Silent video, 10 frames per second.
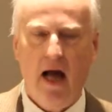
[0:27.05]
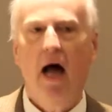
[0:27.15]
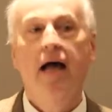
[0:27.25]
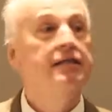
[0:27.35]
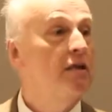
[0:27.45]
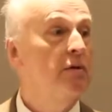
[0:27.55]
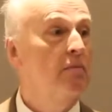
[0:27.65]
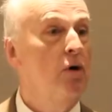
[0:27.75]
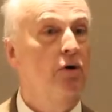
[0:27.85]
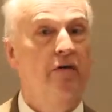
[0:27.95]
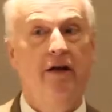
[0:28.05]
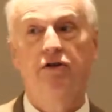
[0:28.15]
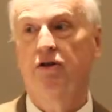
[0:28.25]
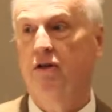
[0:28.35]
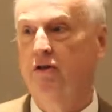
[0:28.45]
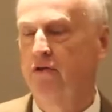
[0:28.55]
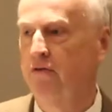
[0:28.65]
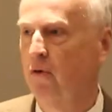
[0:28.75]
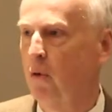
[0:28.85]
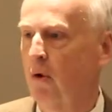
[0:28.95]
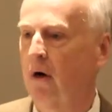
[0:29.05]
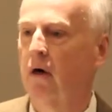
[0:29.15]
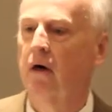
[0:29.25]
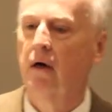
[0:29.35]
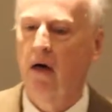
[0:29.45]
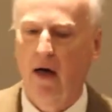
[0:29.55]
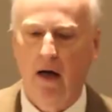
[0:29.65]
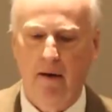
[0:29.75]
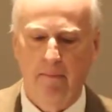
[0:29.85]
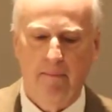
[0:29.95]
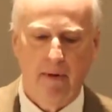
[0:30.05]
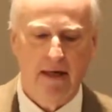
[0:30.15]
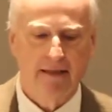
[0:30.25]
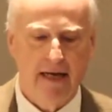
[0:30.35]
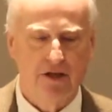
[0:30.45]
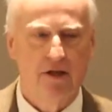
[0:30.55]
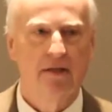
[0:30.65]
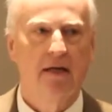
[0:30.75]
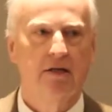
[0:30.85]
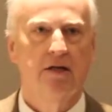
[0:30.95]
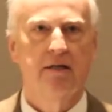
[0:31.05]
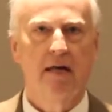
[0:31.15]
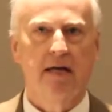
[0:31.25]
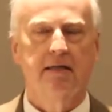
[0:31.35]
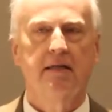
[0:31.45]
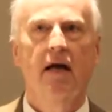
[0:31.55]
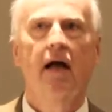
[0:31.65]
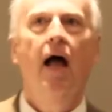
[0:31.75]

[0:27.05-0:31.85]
and some of the motivations for a session such as this.